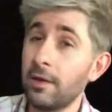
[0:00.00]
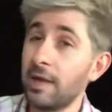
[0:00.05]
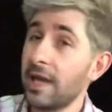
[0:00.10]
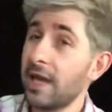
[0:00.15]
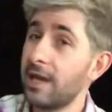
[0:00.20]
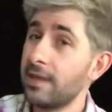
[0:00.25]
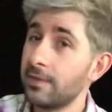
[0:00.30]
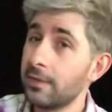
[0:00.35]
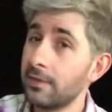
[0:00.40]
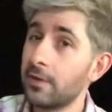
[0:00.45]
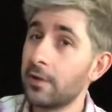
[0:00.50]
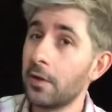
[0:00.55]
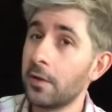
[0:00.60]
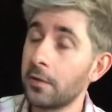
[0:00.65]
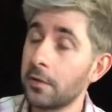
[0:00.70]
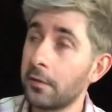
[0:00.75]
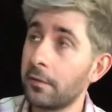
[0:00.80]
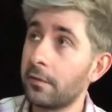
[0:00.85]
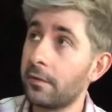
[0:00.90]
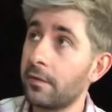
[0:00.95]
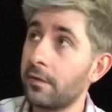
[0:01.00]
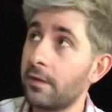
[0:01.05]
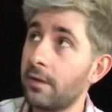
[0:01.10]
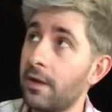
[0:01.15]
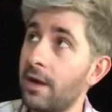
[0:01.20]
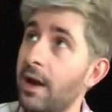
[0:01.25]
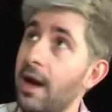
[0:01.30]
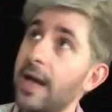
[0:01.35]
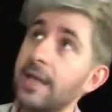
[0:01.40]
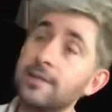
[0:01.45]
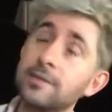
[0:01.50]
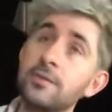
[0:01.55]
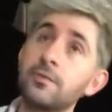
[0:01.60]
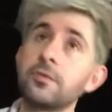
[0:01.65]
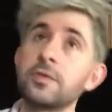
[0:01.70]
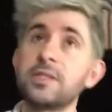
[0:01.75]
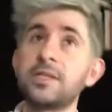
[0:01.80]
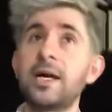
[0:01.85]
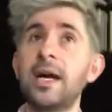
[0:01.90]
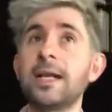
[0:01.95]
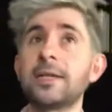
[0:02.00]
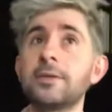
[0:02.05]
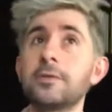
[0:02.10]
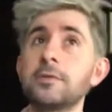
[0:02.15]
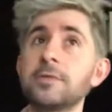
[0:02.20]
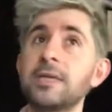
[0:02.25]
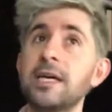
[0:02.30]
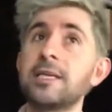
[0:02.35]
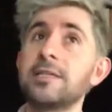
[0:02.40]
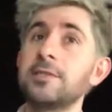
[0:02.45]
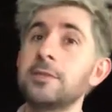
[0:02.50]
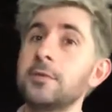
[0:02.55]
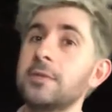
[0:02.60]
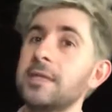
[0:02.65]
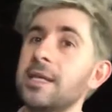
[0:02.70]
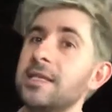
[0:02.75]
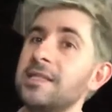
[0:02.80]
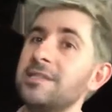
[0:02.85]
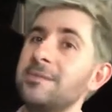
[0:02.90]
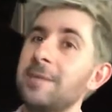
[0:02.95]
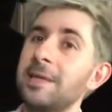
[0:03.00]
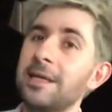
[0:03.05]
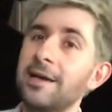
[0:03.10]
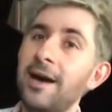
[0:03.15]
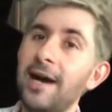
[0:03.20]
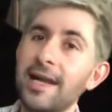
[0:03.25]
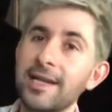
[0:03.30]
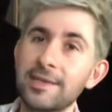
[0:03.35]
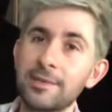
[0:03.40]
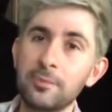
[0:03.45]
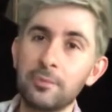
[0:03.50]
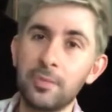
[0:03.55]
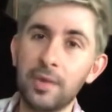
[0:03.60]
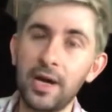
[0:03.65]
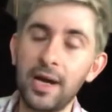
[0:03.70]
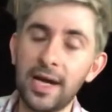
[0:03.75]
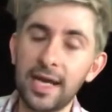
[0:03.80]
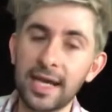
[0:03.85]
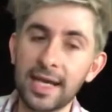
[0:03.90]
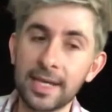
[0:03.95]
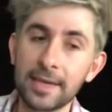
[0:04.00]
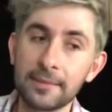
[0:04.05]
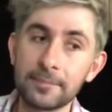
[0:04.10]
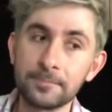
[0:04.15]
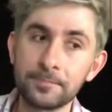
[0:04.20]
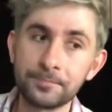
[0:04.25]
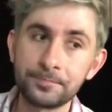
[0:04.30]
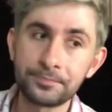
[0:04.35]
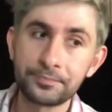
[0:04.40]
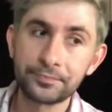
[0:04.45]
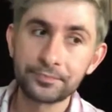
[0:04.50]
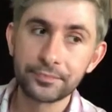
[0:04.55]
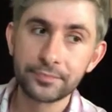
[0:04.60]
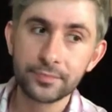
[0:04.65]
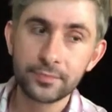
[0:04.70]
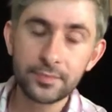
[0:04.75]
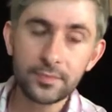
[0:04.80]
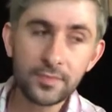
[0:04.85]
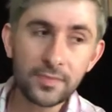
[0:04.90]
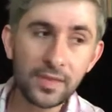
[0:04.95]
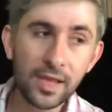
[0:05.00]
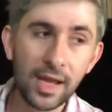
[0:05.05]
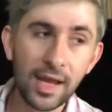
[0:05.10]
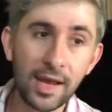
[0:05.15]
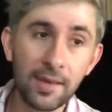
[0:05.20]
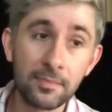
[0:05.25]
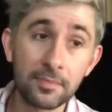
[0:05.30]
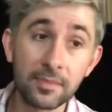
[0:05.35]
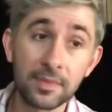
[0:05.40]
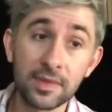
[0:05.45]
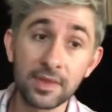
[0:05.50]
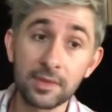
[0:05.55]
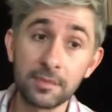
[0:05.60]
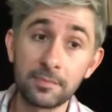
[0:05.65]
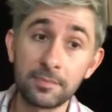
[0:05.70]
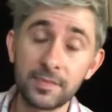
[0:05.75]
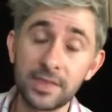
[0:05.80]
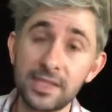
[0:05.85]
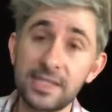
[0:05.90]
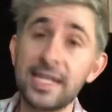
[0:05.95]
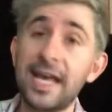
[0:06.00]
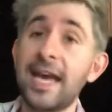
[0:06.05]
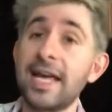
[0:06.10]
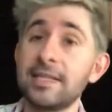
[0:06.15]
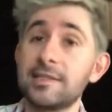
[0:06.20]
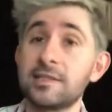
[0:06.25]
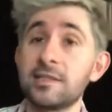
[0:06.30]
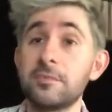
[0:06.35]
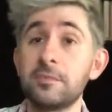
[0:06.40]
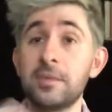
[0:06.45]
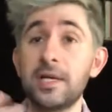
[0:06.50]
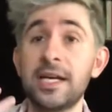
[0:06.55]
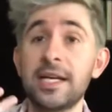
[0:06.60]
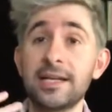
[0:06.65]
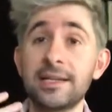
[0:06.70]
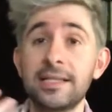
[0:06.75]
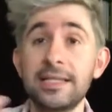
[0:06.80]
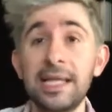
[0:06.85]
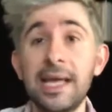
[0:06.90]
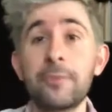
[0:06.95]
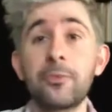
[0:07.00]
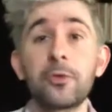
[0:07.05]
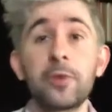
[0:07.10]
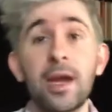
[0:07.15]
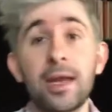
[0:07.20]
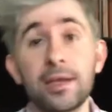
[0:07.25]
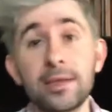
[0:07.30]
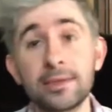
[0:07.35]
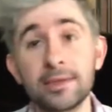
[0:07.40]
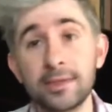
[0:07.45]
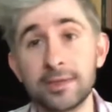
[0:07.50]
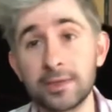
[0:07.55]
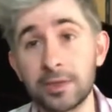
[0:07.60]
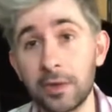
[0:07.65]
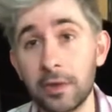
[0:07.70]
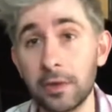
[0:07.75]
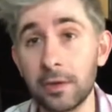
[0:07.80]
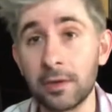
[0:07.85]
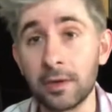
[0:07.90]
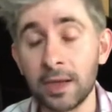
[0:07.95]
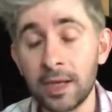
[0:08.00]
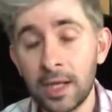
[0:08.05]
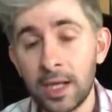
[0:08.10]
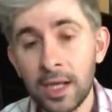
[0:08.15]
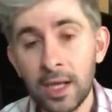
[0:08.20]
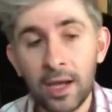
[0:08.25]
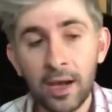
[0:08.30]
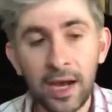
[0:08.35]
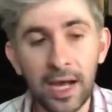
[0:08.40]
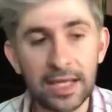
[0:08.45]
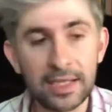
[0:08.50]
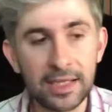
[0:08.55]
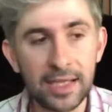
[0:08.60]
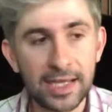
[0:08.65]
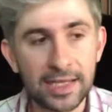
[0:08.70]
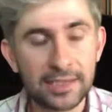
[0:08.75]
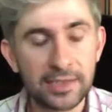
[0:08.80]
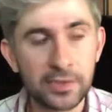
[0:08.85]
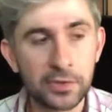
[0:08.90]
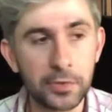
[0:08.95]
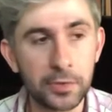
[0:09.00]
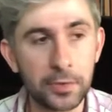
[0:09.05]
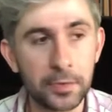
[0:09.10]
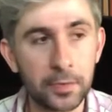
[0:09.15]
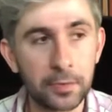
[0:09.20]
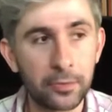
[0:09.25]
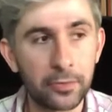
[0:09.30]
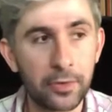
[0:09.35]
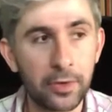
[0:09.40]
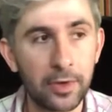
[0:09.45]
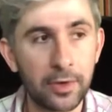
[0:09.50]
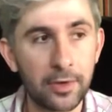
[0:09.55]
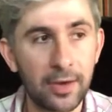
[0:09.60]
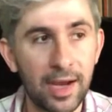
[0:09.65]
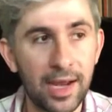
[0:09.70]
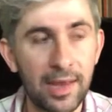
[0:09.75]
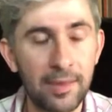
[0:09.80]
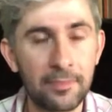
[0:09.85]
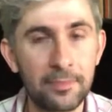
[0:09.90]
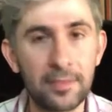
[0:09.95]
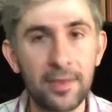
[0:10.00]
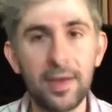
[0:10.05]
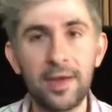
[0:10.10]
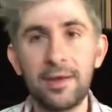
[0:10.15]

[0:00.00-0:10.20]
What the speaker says: In those kinds of recitals, I do tend to be guided by the tastes of my collaborators. So I like to program